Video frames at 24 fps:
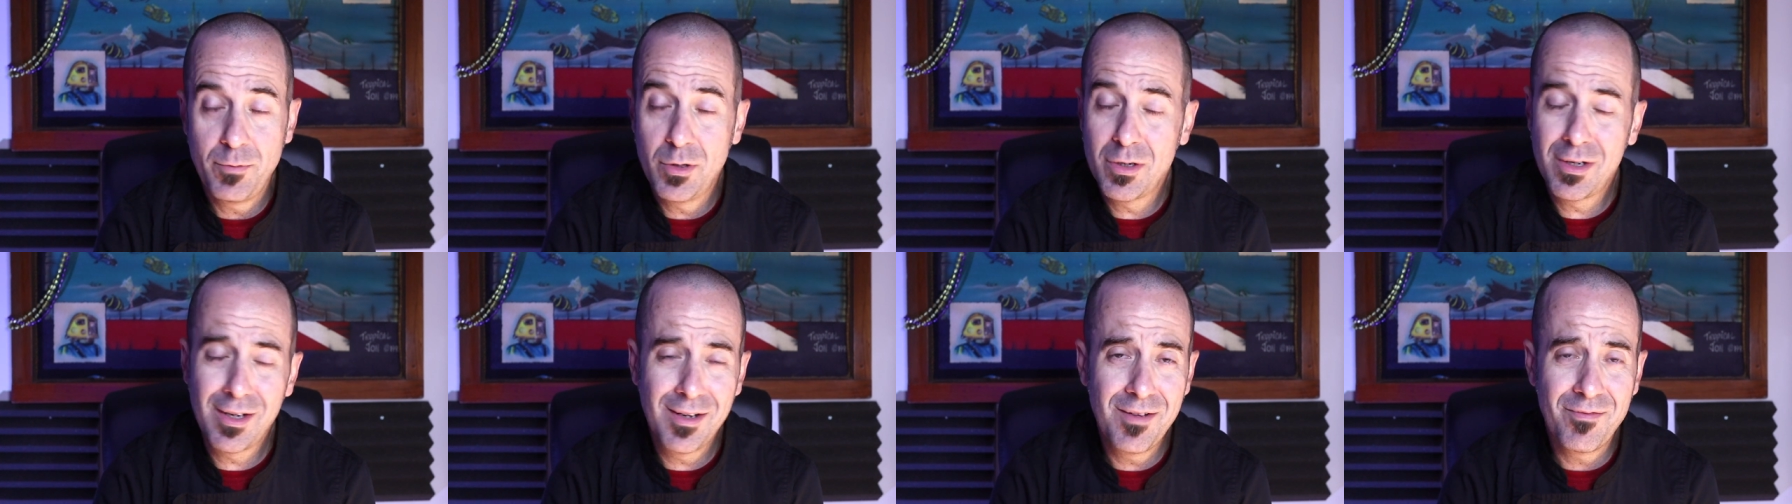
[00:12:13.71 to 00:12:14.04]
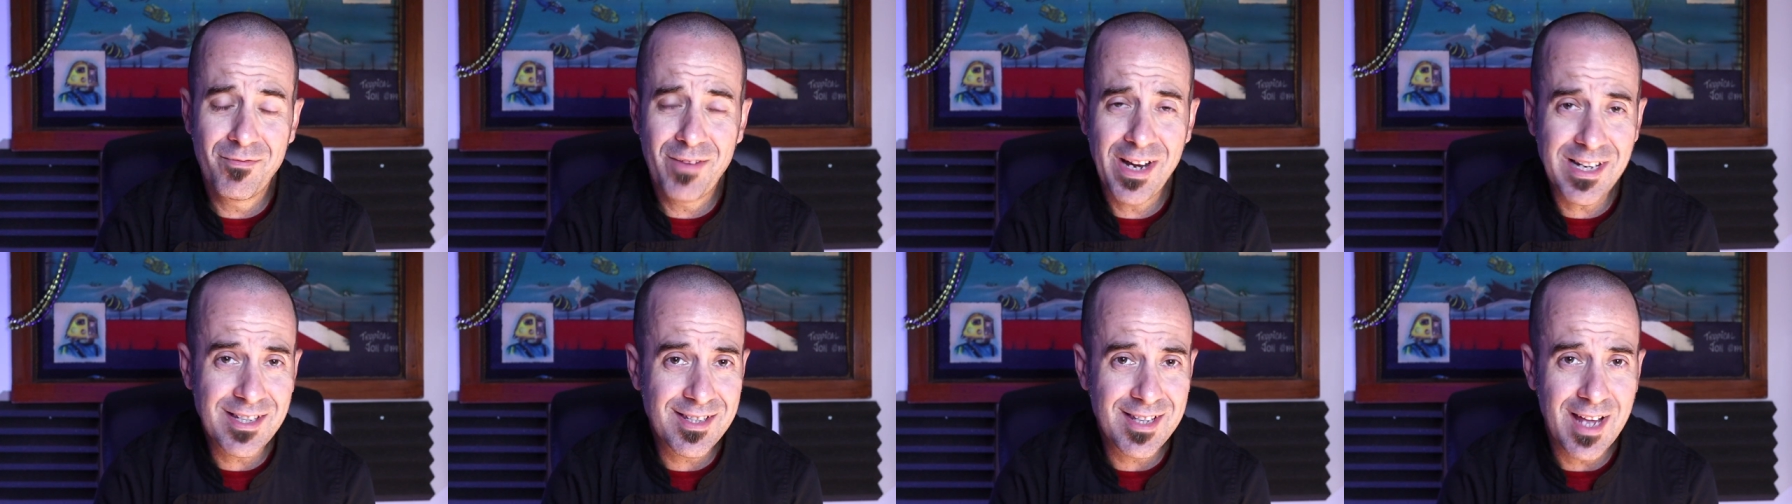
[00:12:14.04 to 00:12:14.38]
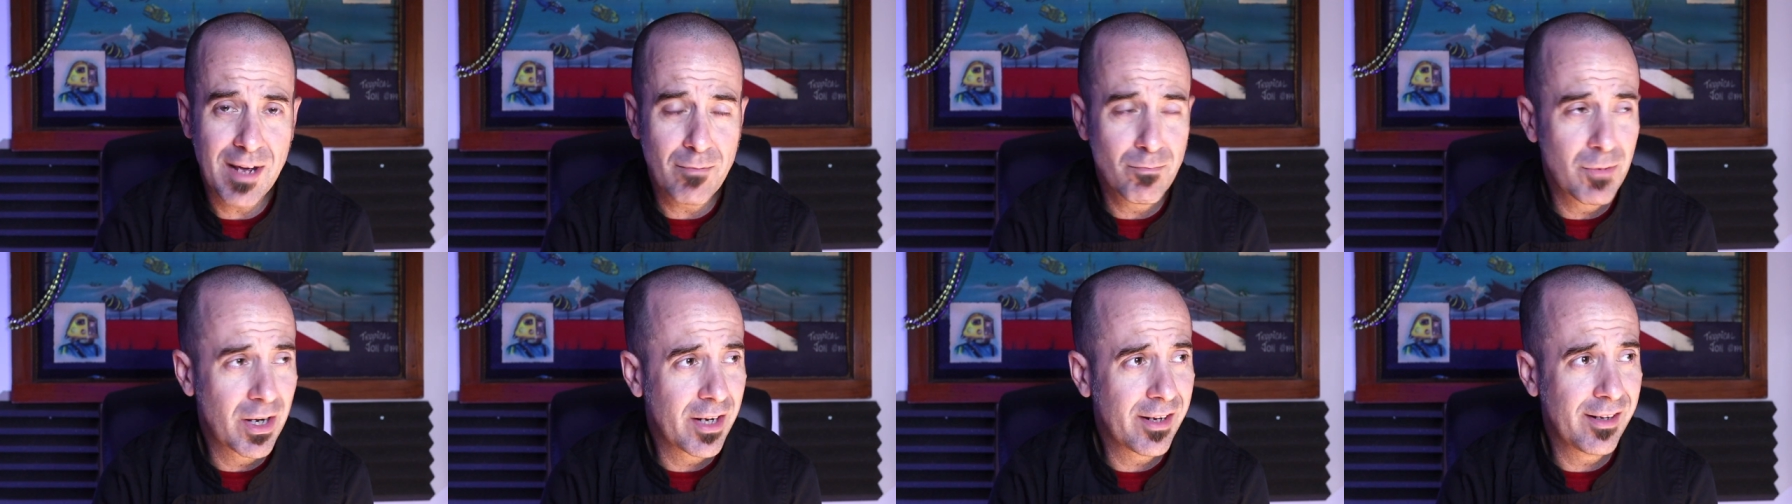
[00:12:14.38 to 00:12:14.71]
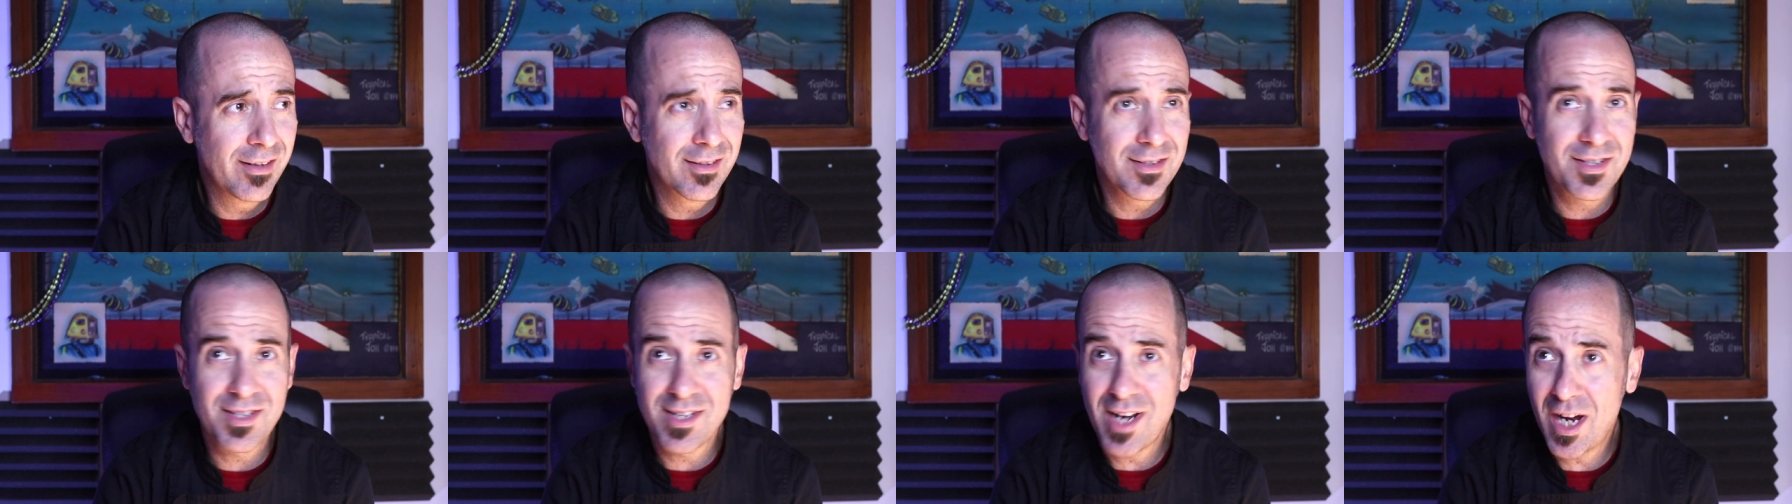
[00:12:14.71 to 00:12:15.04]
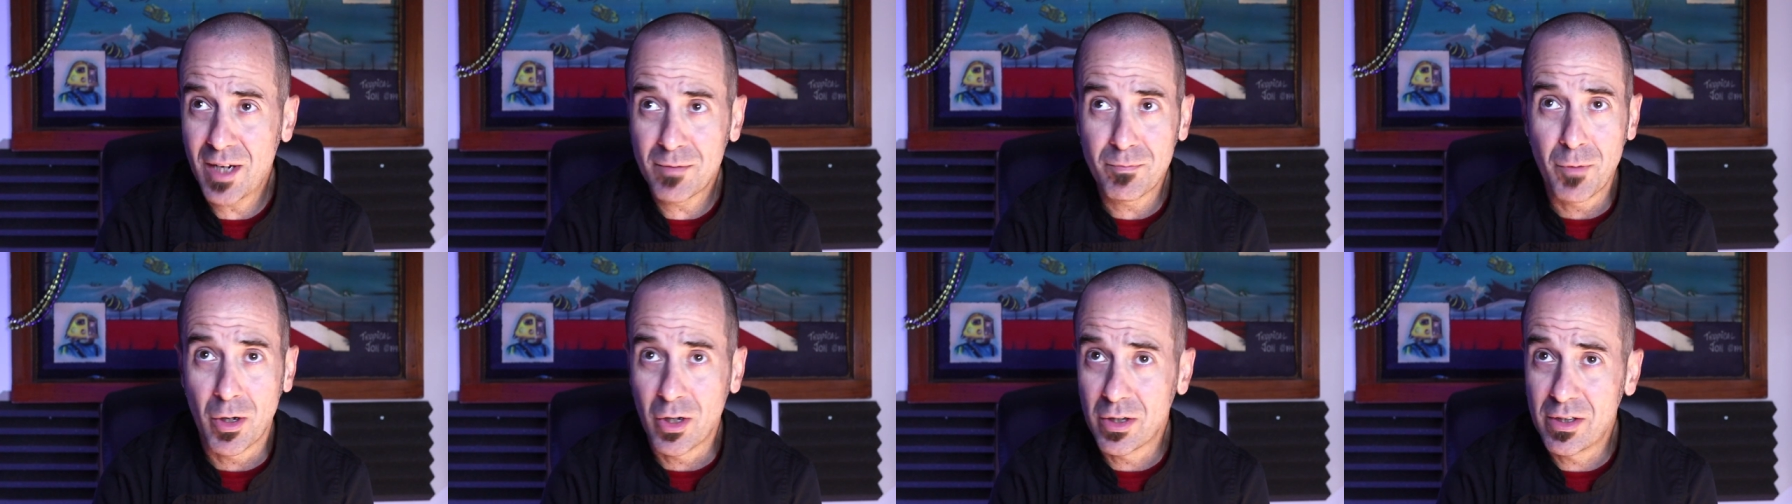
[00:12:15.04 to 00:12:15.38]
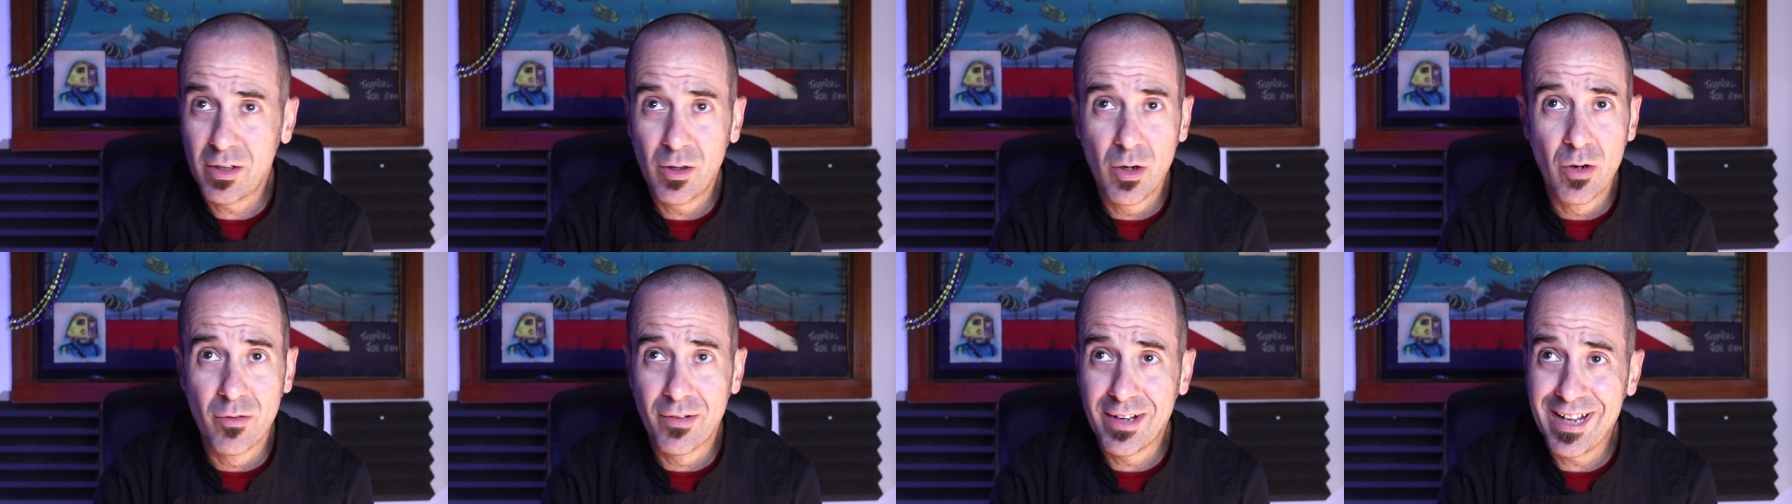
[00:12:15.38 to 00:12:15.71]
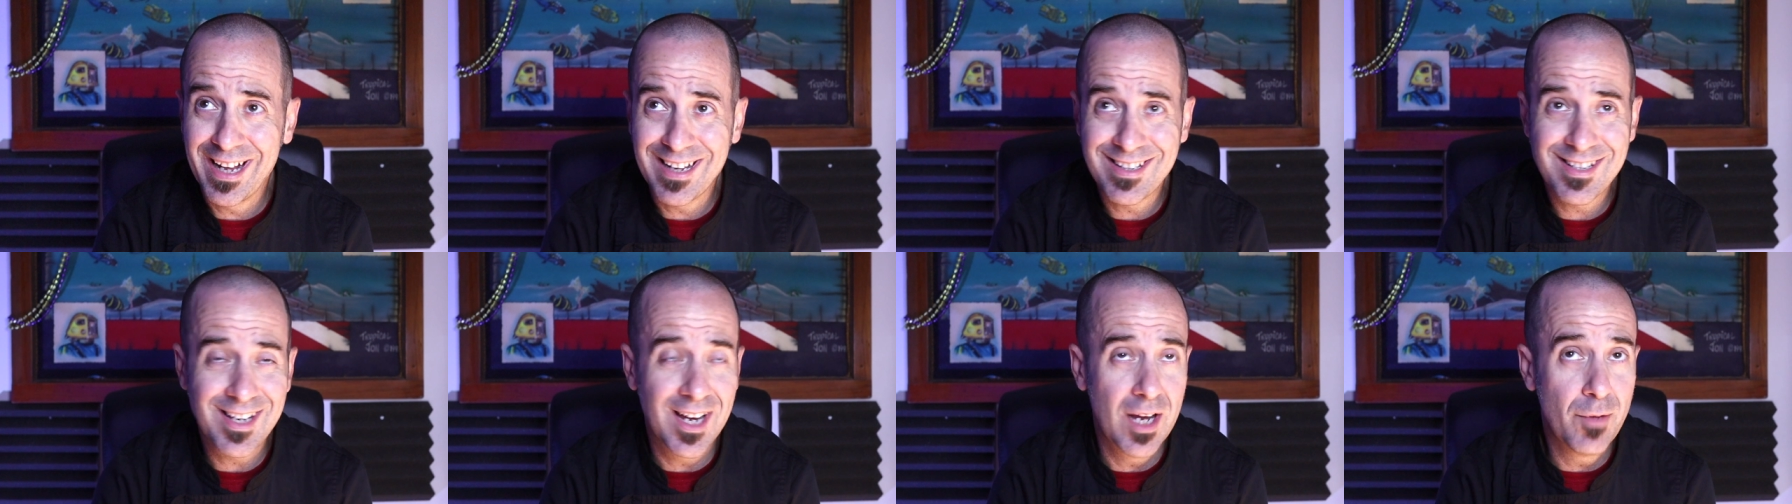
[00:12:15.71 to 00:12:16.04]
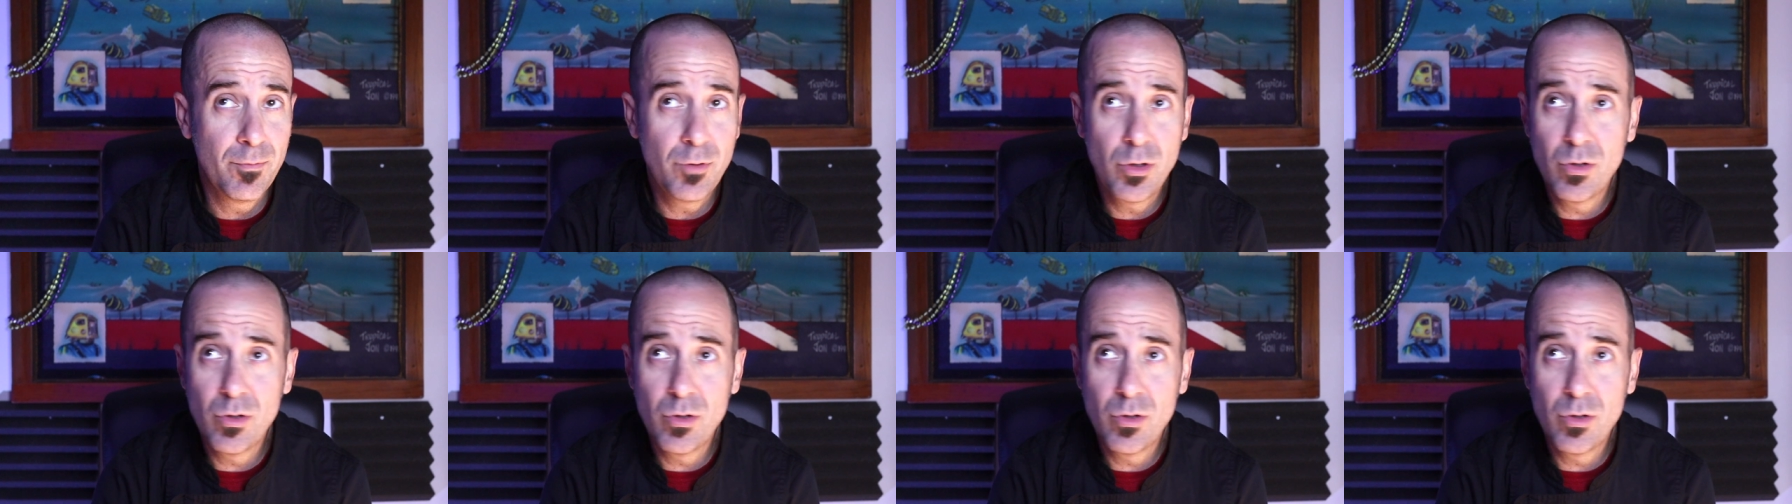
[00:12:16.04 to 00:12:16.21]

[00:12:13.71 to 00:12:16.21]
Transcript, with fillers: You can invest that money in the stock market over that time.